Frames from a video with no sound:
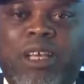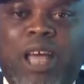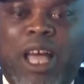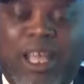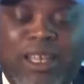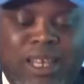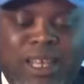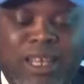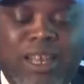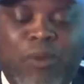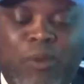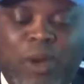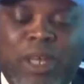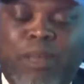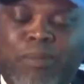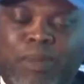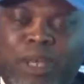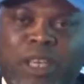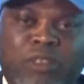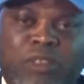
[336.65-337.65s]
And in a way,
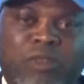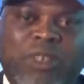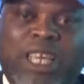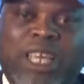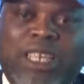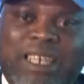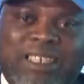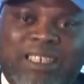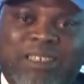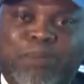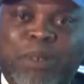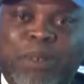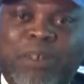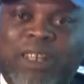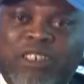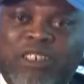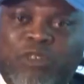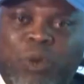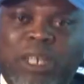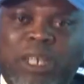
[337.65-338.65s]
they begin to get
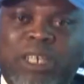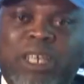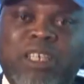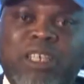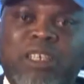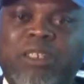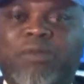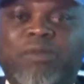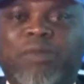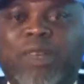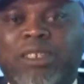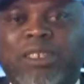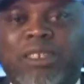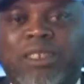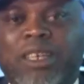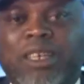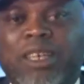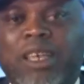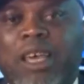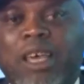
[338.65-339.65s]
experience while they're in
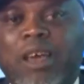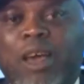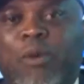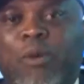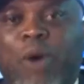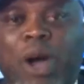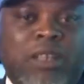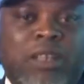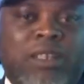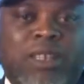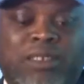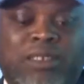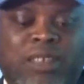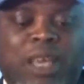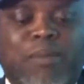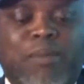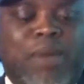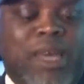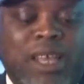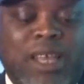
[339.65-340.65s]
university. The
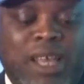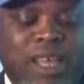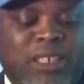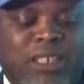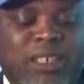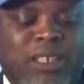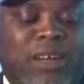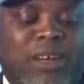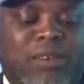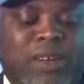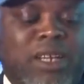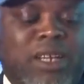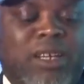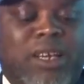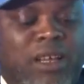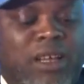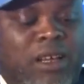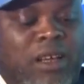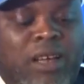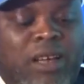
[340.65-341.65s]
same engineering,
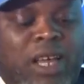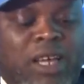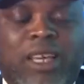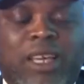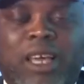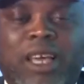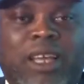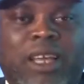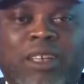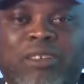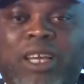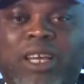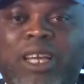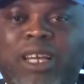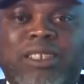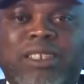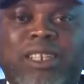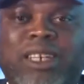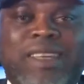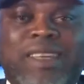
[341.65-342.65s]
like electrical
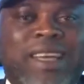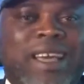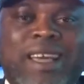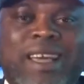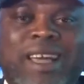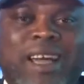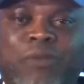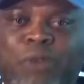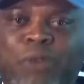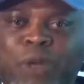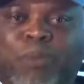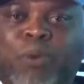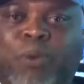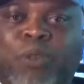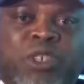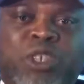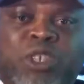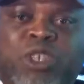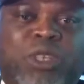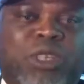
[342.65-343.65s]
engineering, can
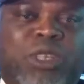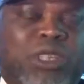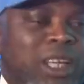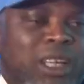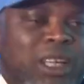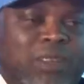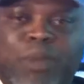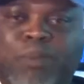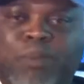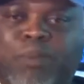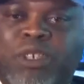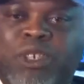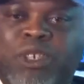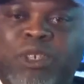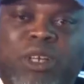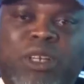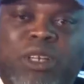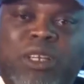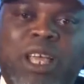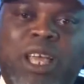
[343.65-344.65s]

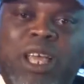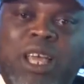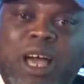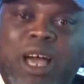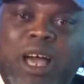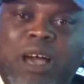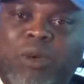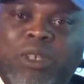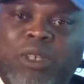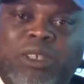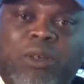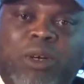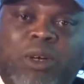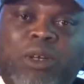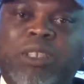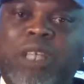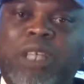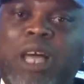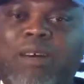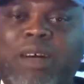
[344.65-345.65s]
reposition what's
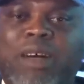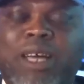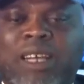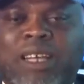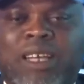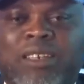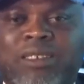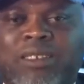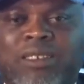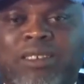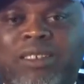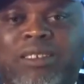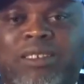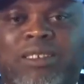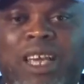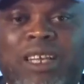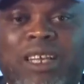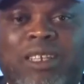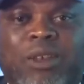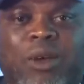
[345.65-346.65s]
called our electricity
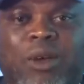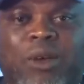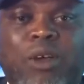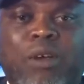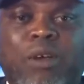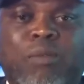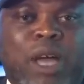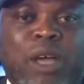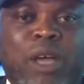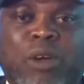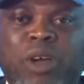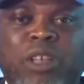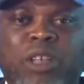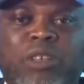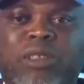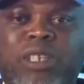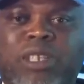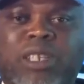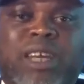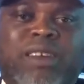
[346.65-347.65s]
sector by going
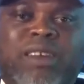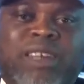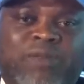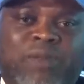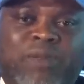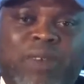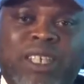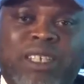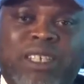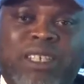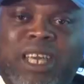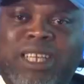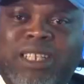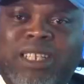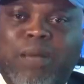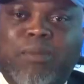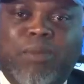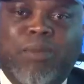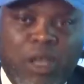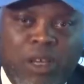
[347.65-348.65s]
to the nearest village near
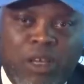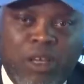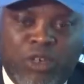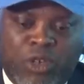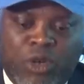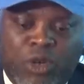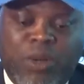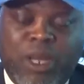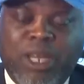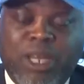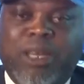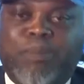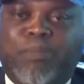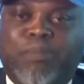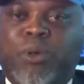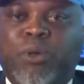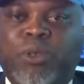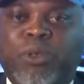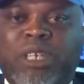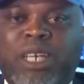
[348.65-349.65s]
them, doing their
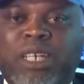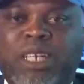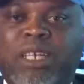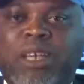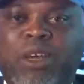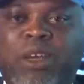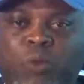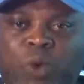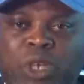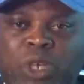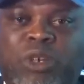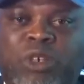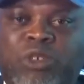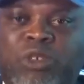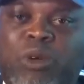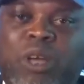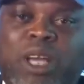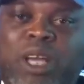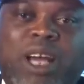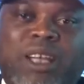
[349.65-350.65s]
project, which
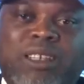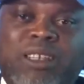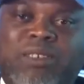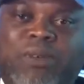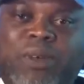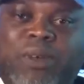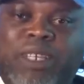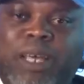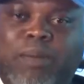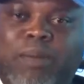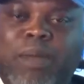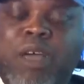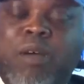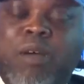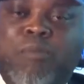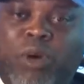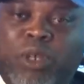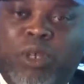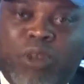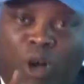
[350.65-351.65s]
also counts for them,
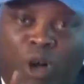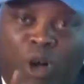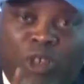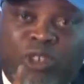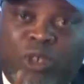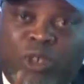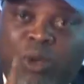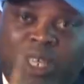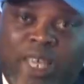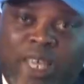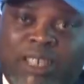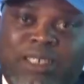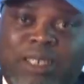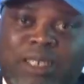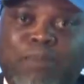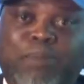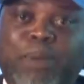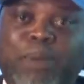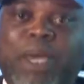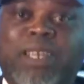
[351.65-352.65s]
but also
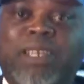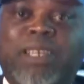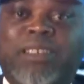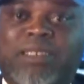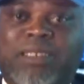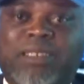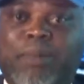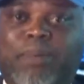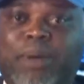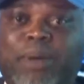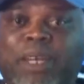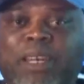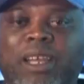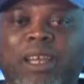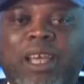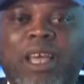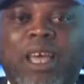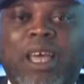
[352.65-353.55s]
getting paid a stipend.